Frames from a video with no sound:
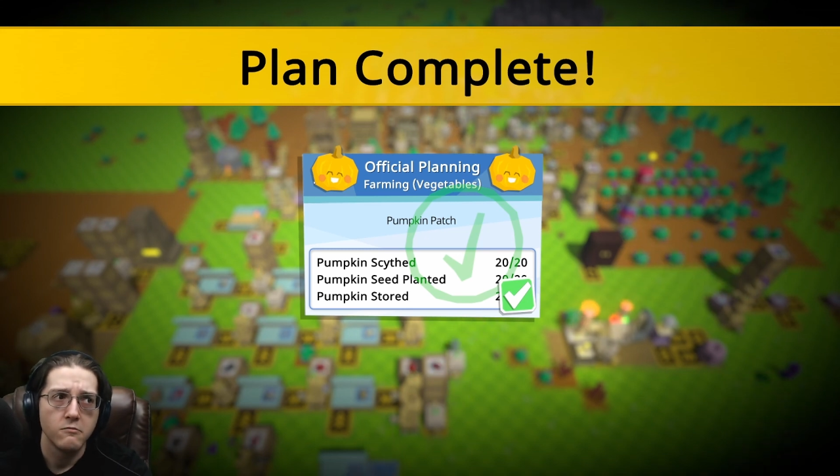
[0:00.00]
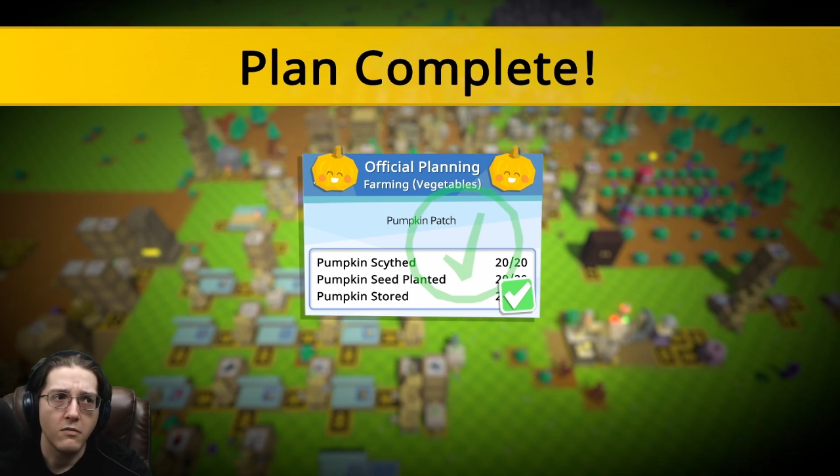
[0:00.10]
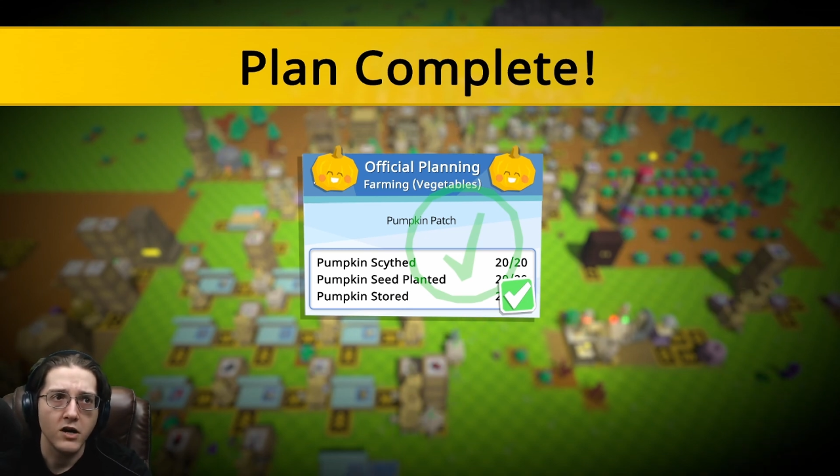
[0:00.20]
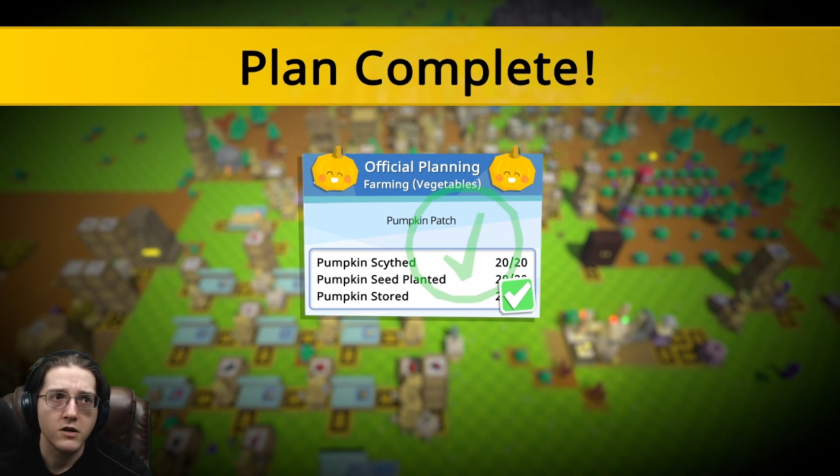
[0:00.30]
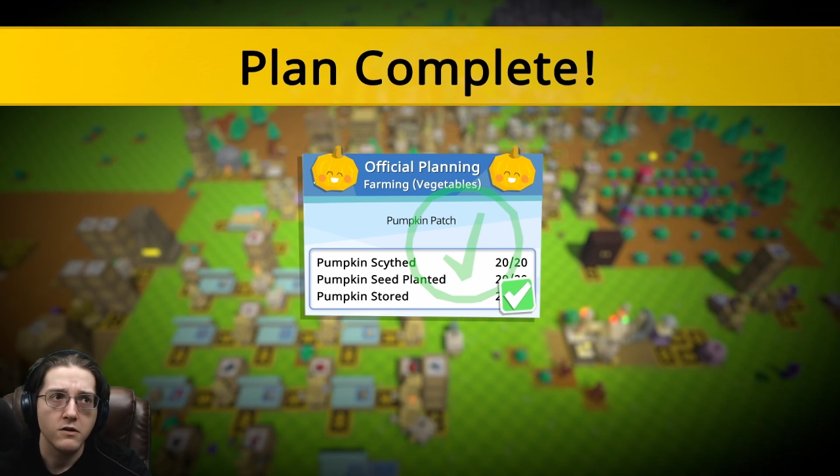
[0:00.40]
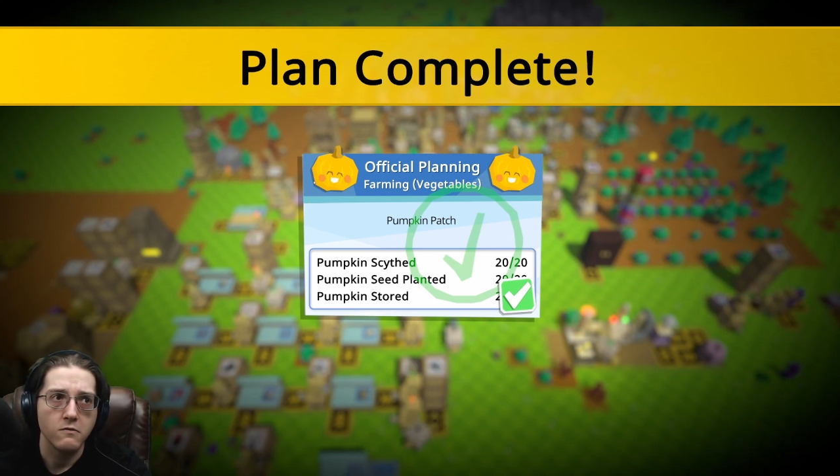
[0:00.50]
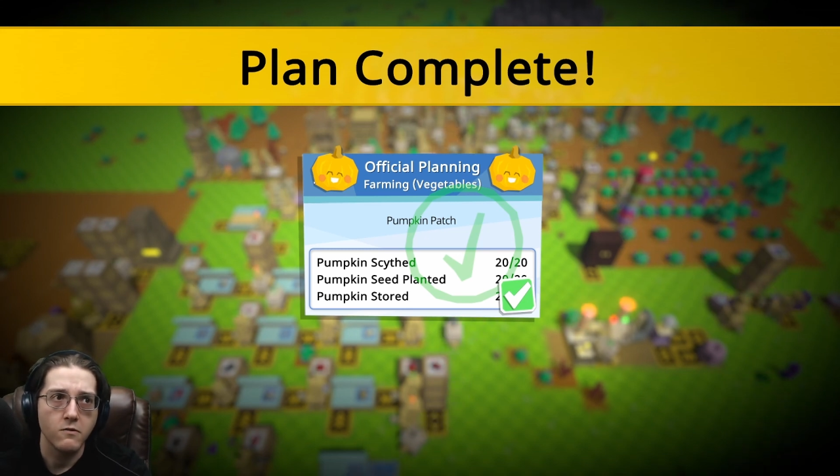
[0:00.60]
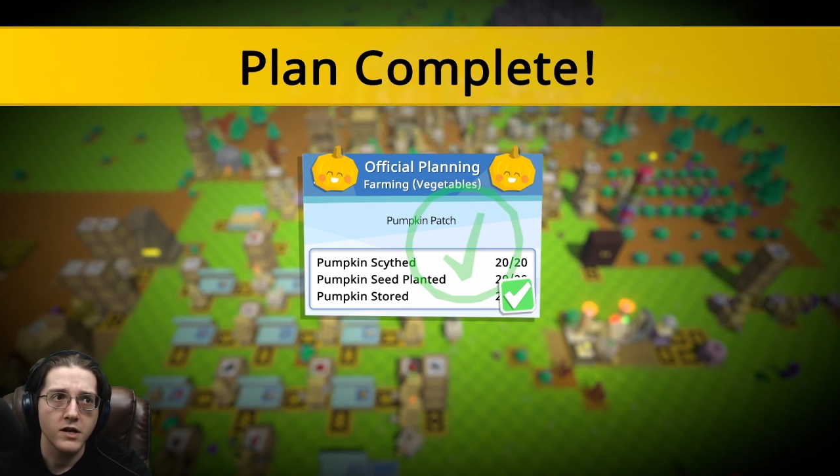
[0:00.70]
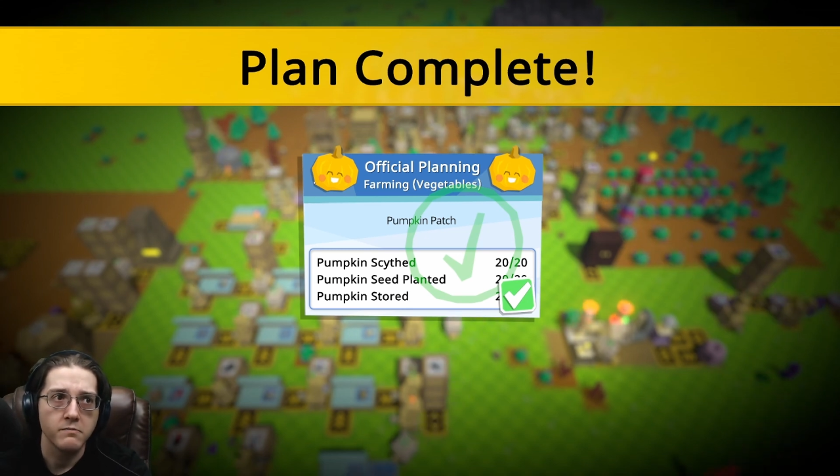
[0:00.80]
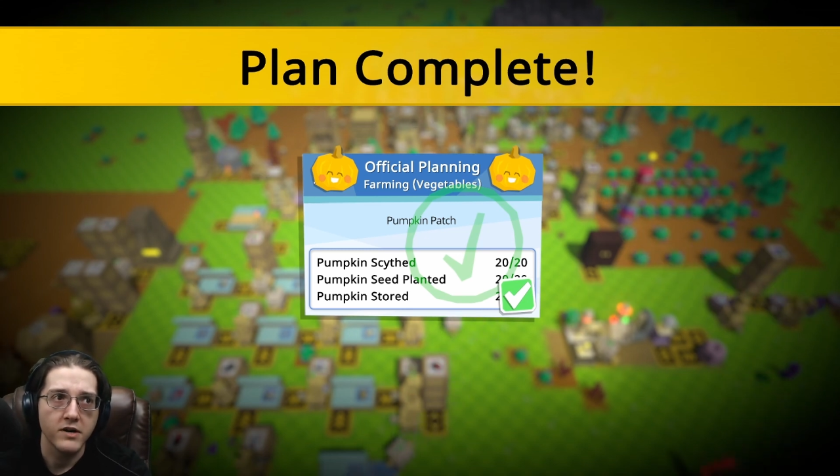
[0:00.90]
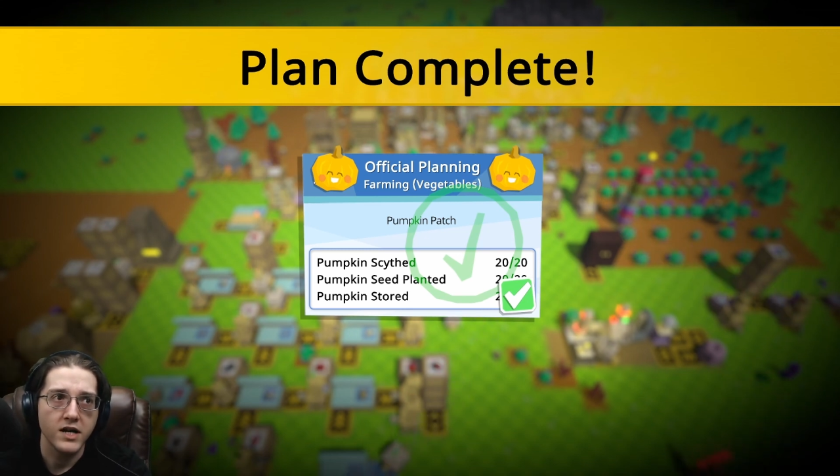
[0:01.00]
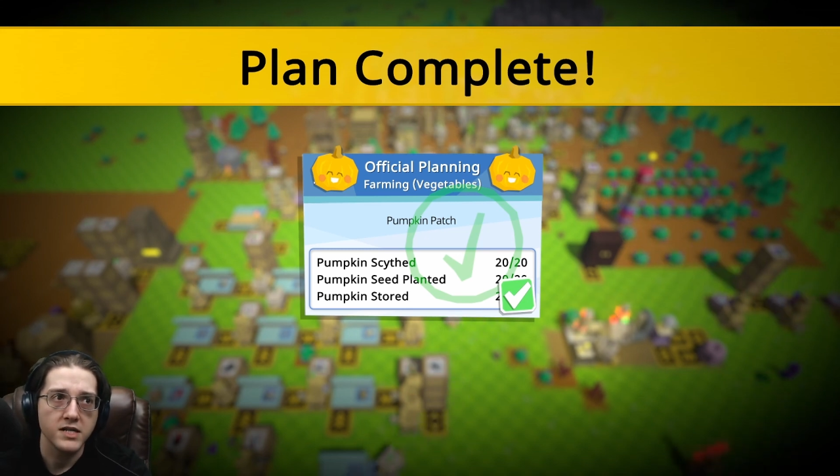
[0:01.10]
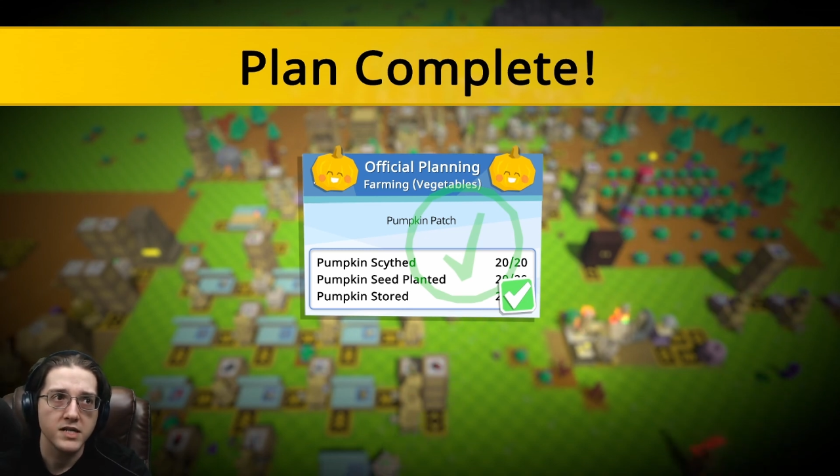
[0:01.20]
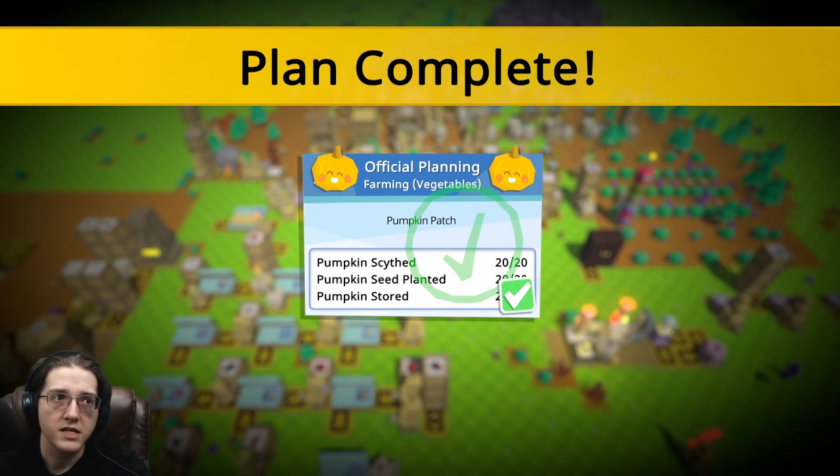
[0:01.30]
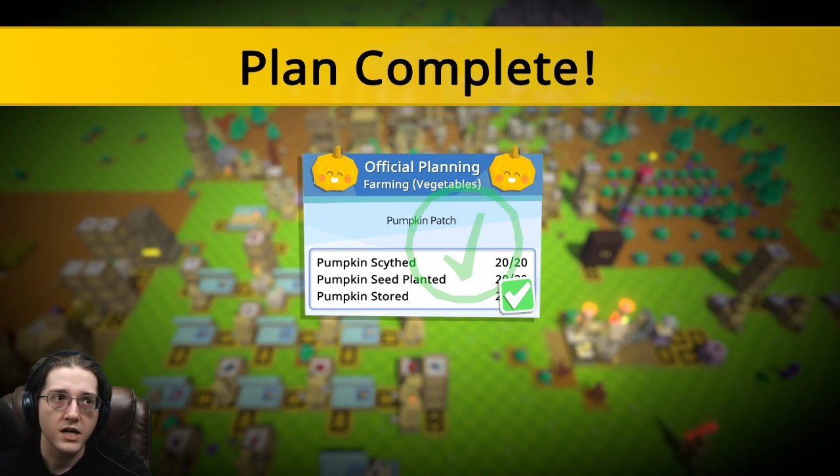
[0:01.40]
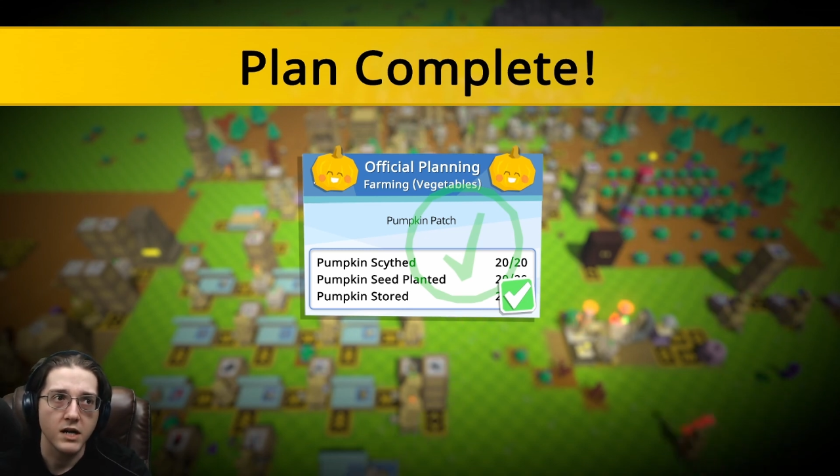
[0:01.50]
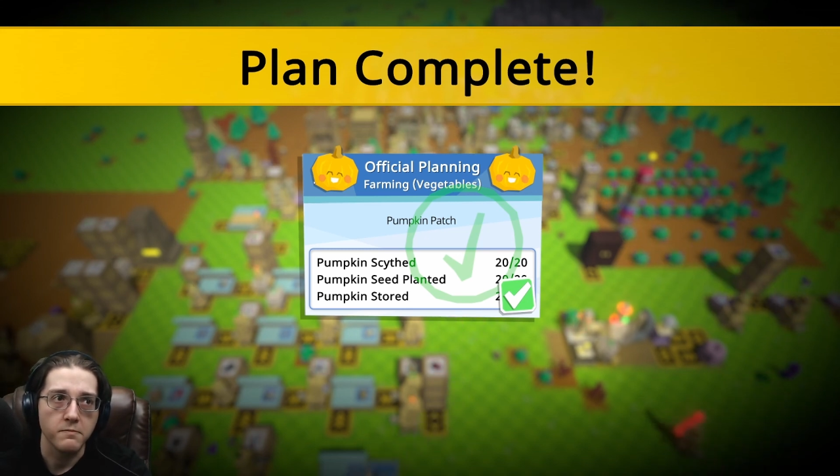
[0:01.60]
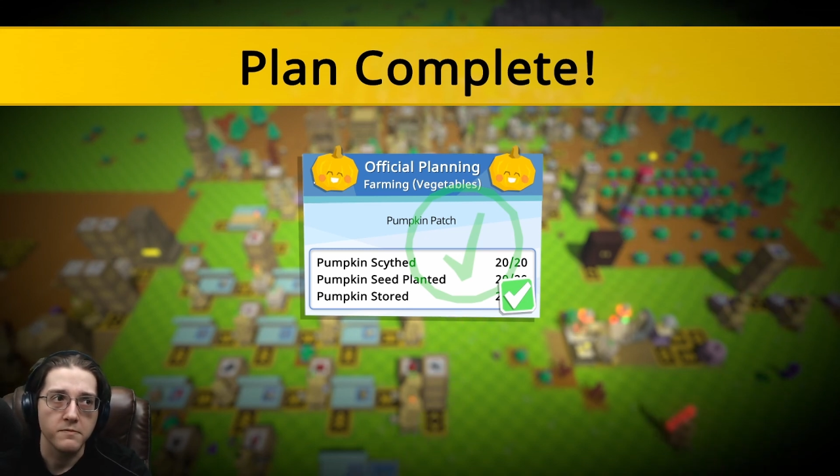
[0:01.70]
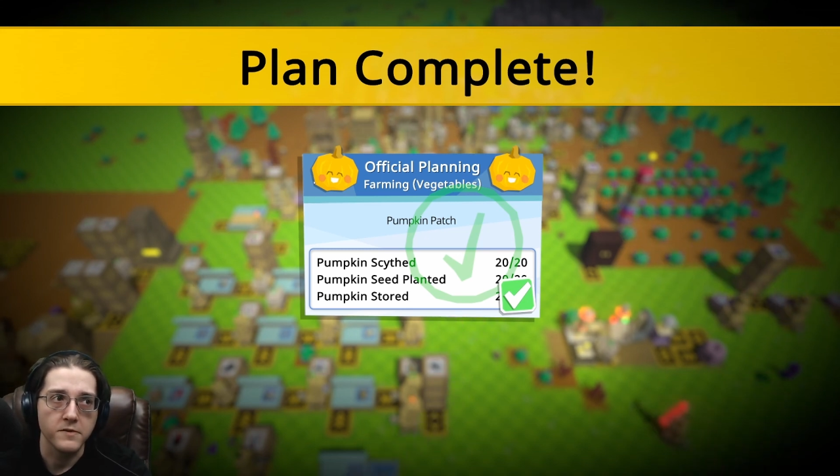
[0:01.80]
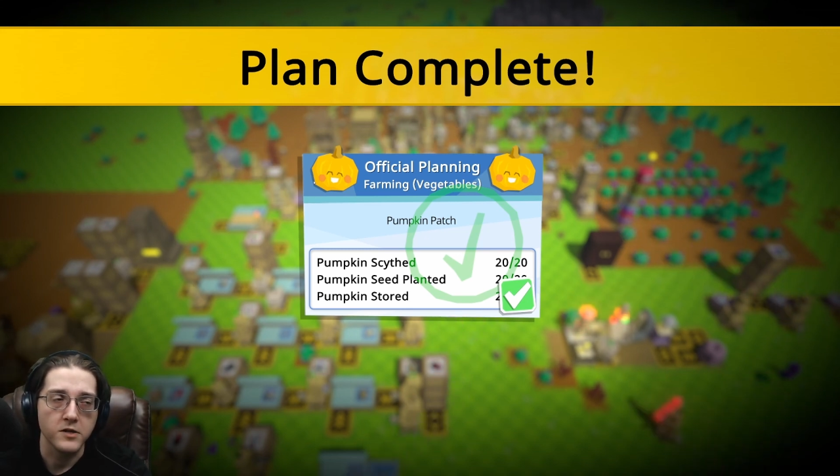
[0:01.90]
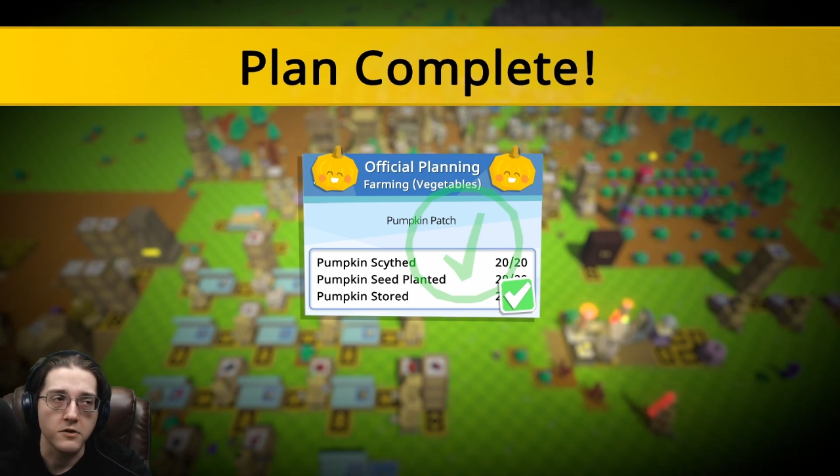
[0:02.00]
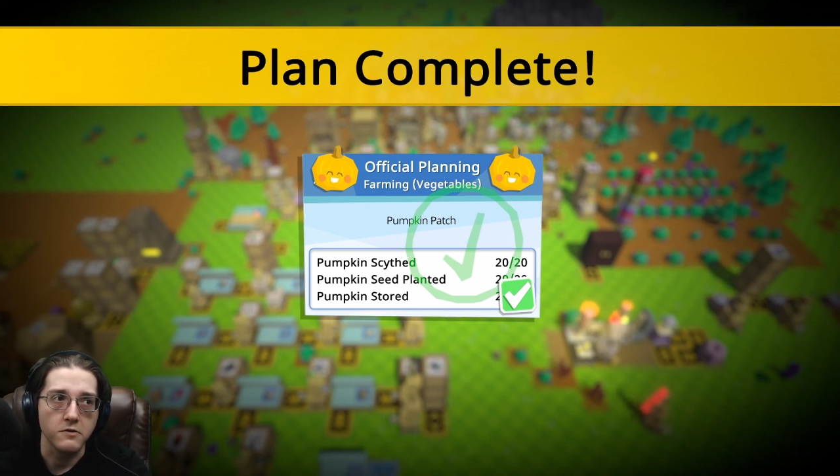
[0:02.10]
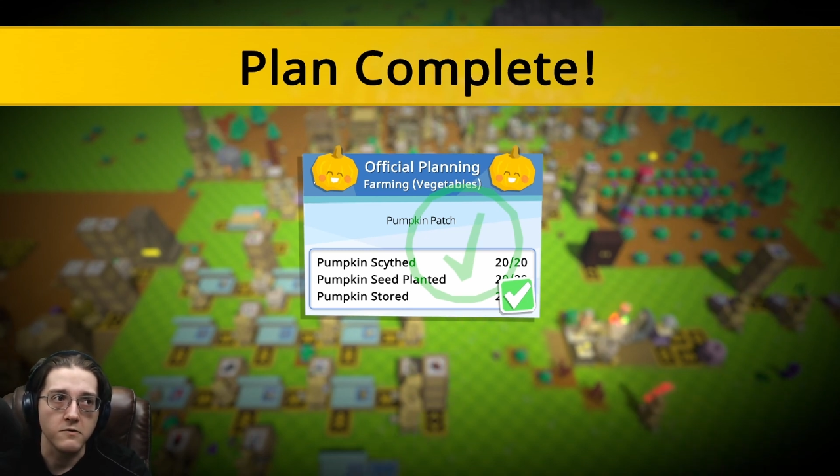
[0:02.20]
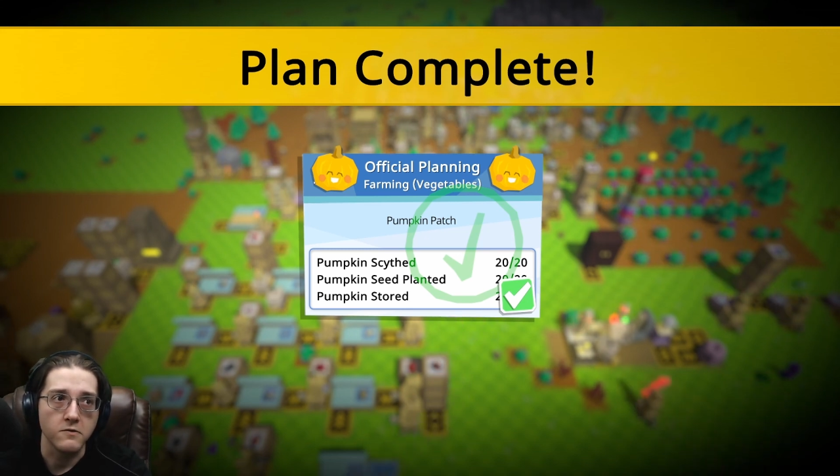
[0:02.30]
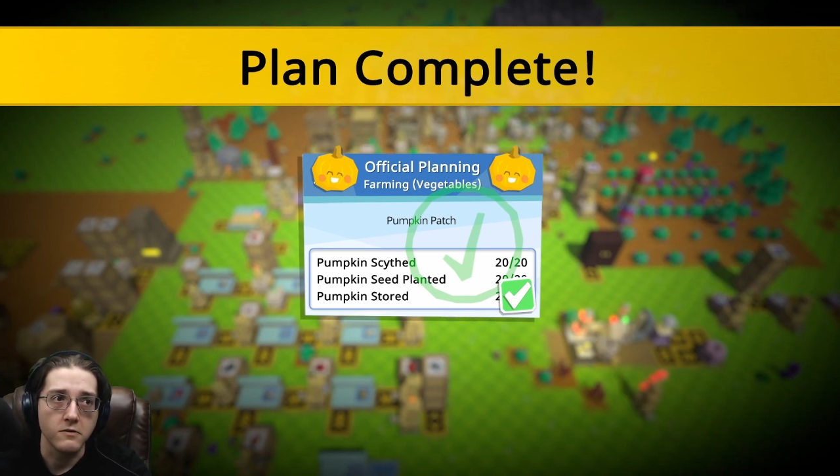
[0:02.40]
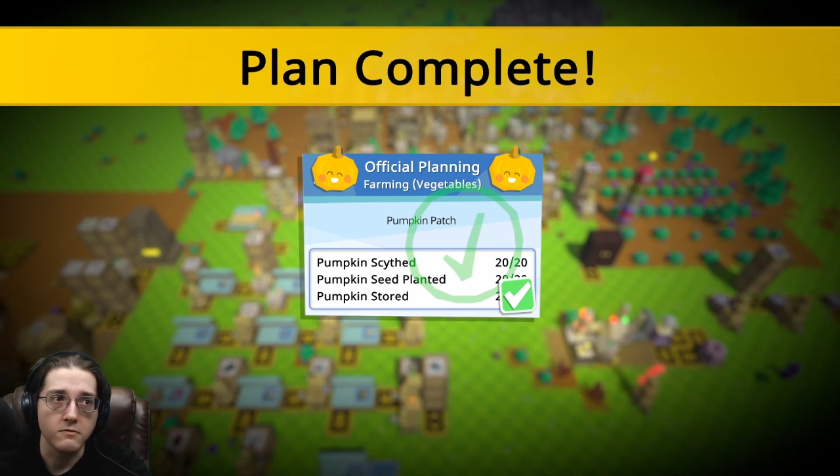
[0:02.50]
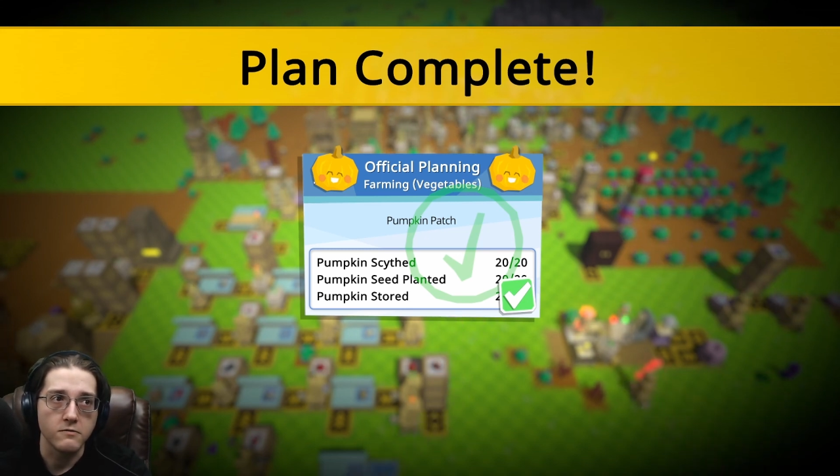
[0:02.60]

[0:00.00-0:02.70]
Mark one bots up to...